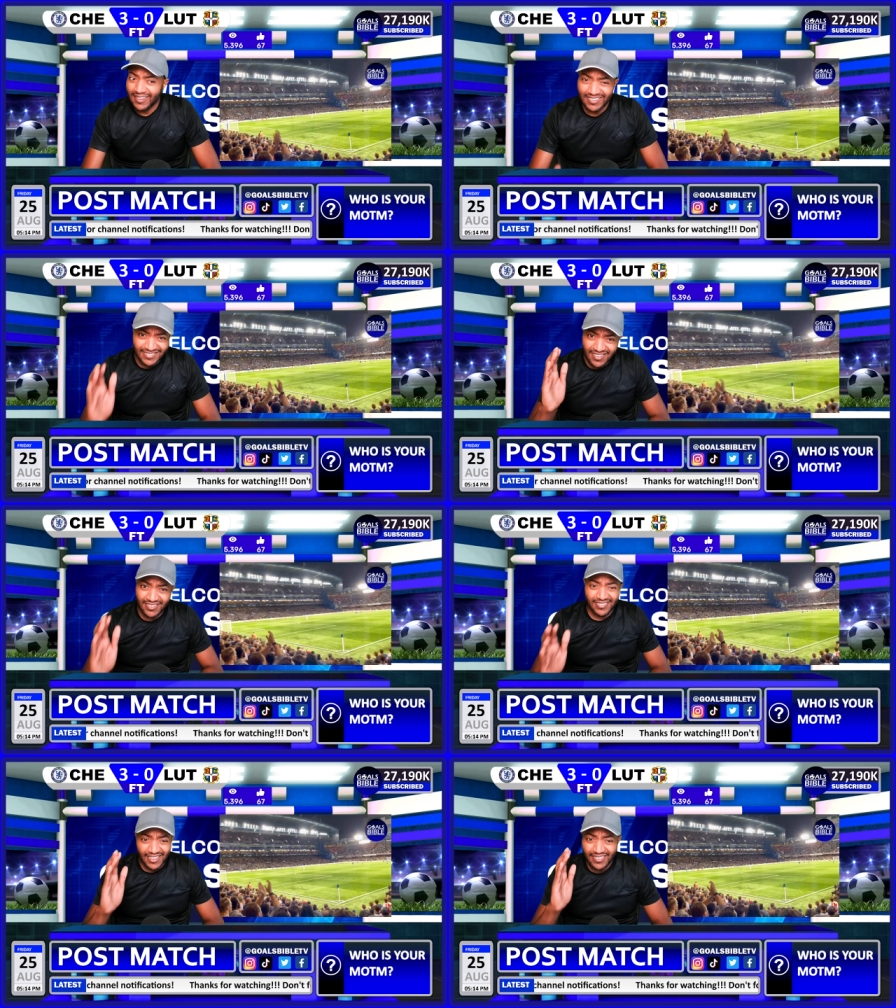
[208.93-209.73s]
I
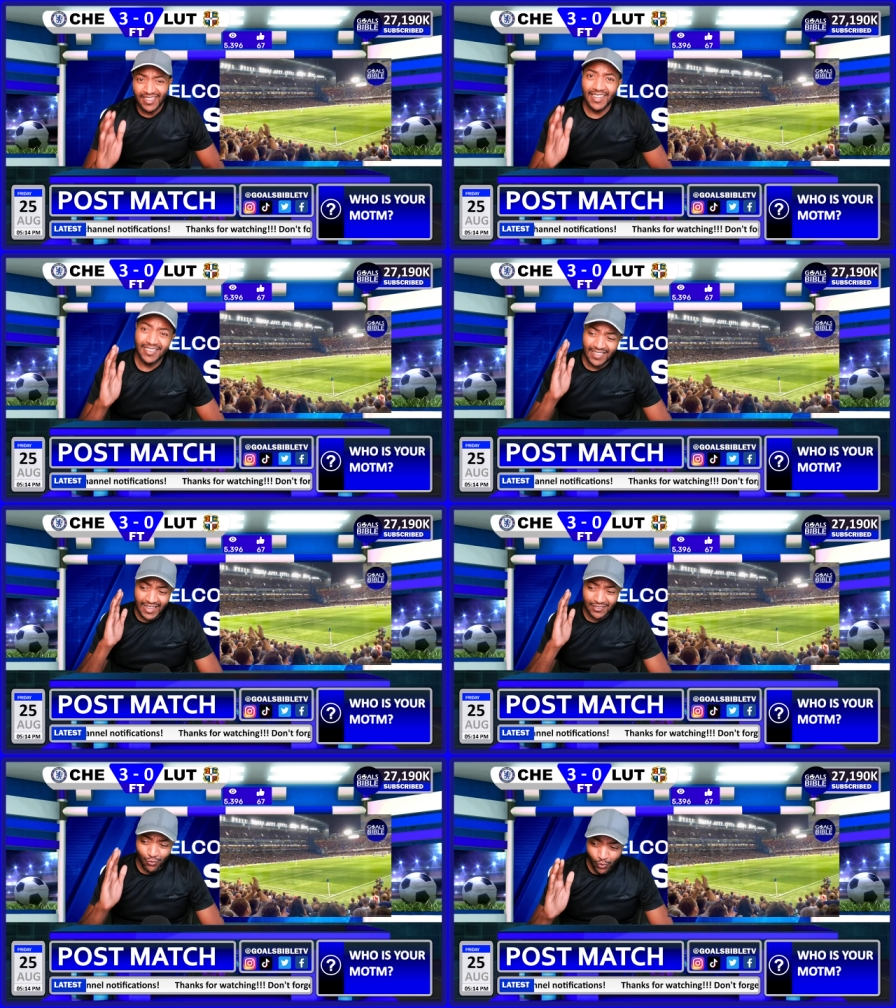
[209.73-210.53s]
just think that
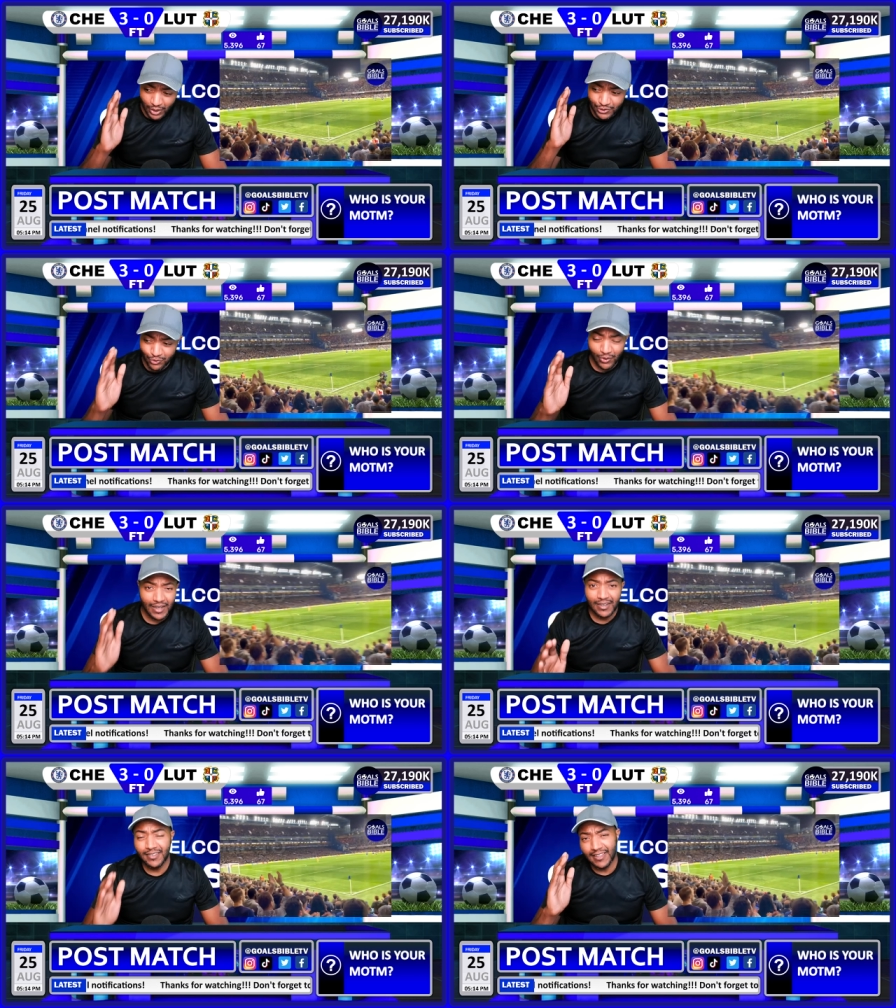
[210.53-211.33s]
that's one
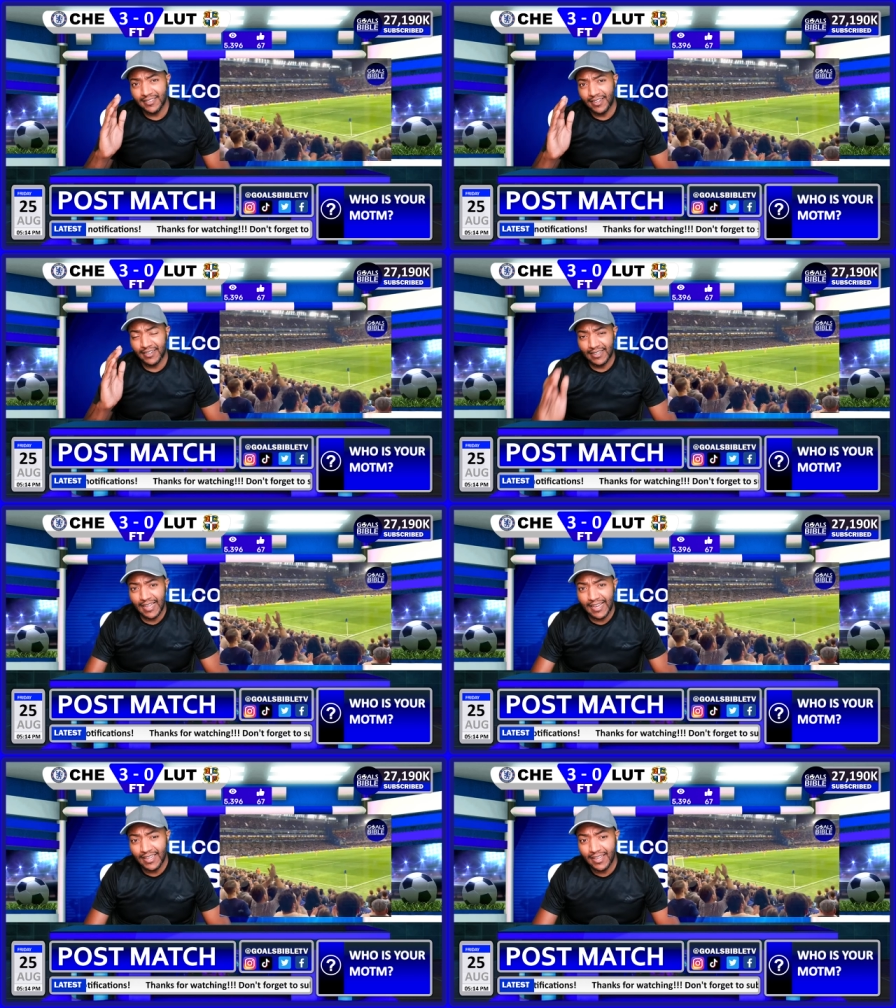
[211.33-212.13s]
striker that they are
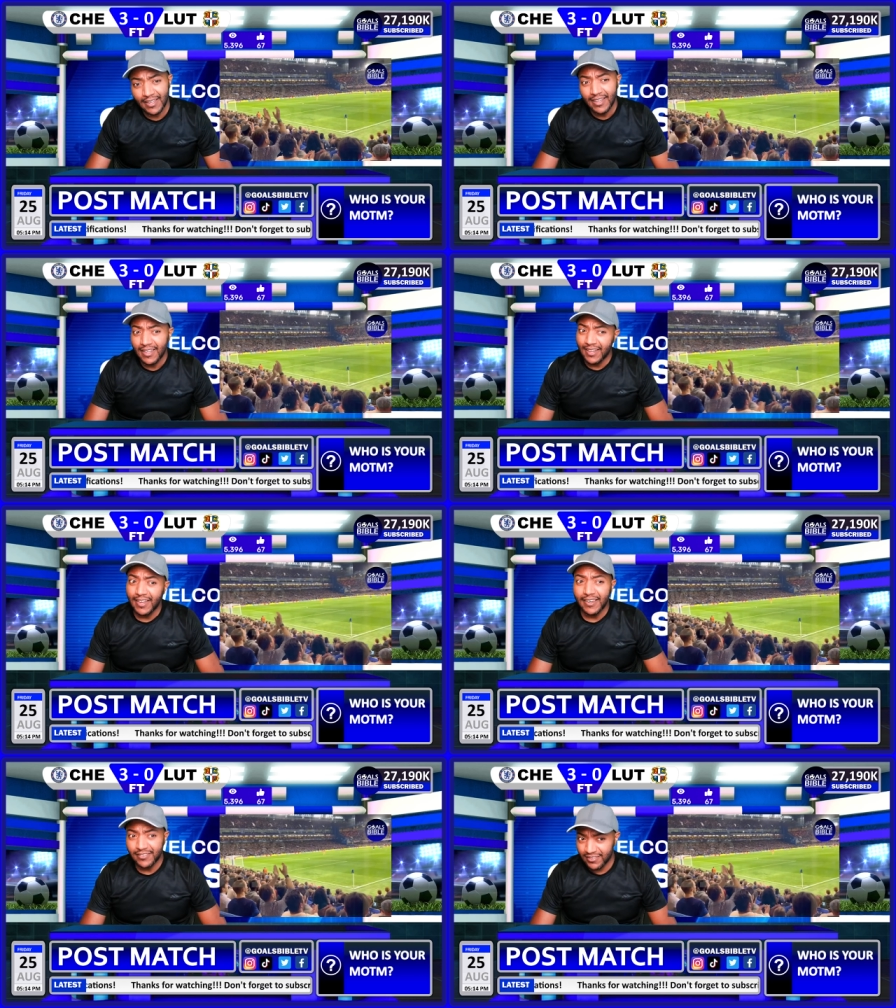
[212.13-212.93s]
lacking,
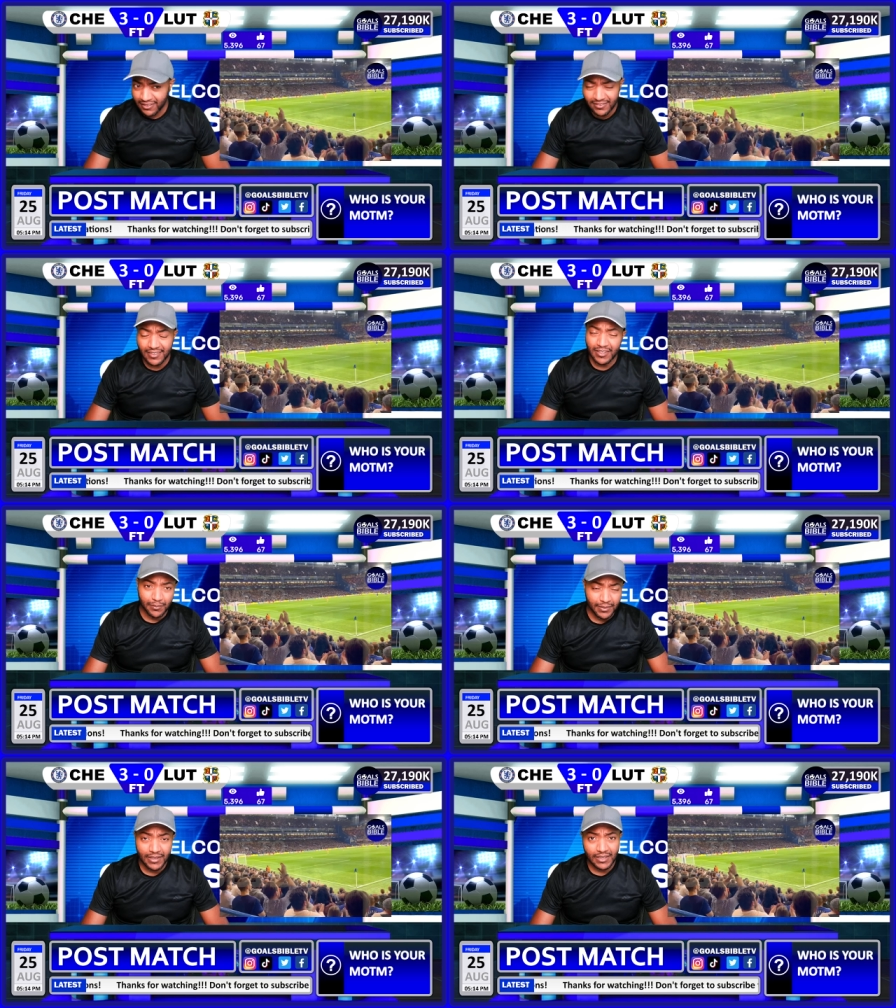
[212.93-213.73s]
and Chelsea
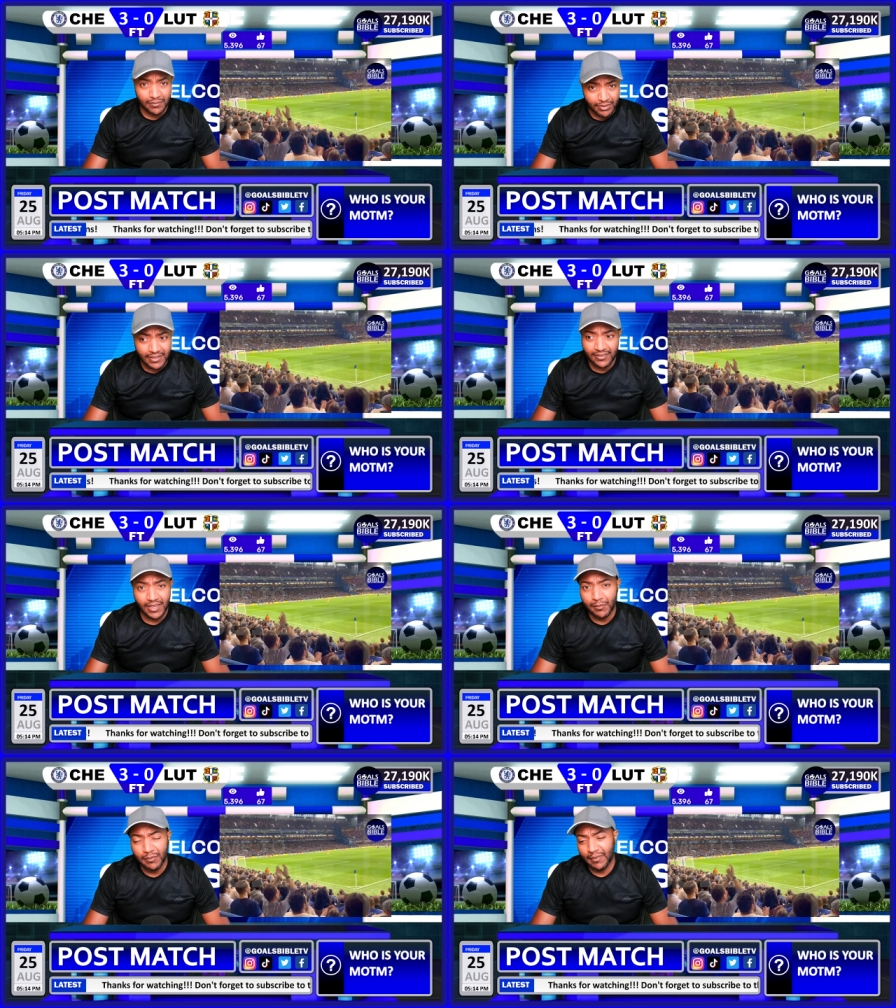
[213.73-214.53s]
could be a complete
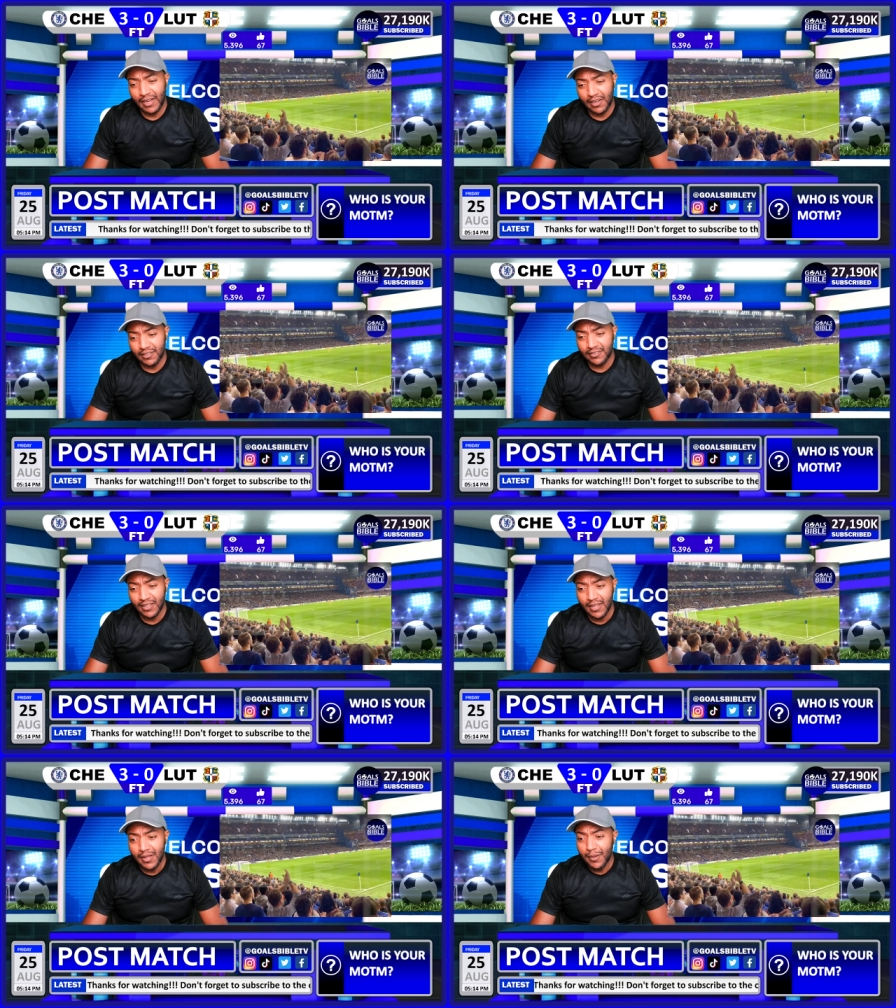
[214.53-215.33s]
team in my eyes.